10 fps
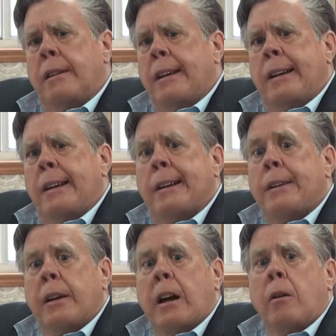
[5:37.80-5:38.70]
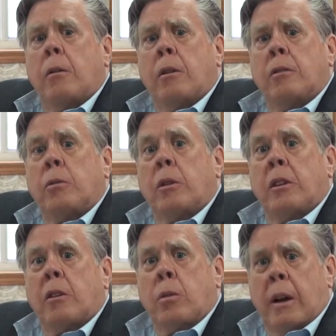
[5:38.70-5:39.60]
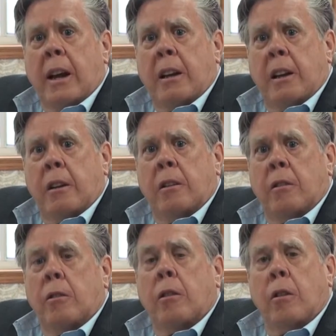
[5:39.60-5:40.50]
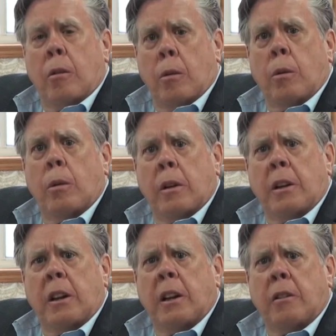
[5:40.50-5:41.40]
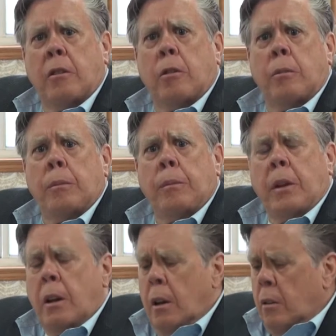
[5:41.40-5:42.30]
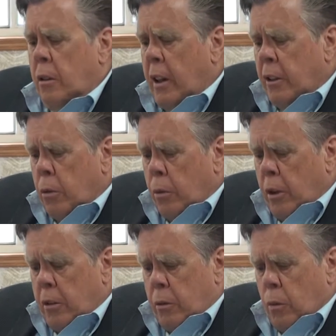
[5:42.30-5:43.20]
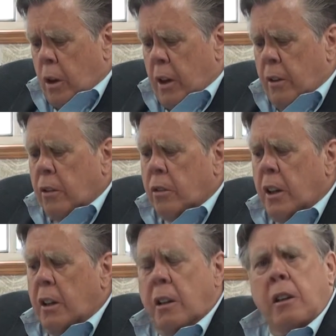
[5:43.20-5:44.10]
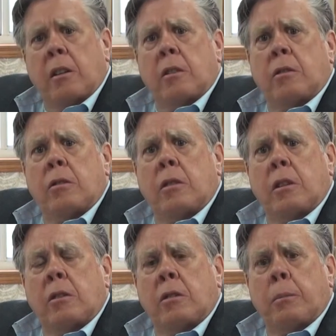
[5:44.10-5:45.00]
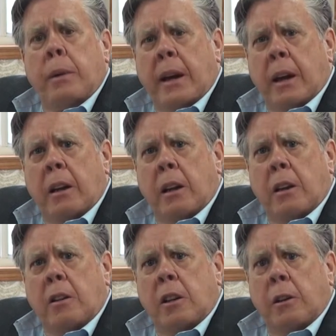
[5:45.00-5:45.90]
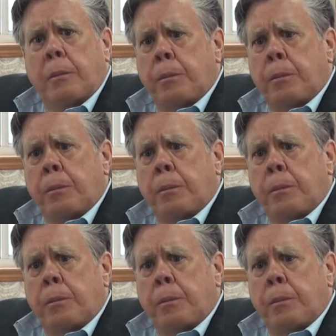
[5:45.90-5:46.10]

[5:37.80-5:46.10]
800 hours with a crack in it or a hole in the end dome. So that's the reason why this AD is a bad AD.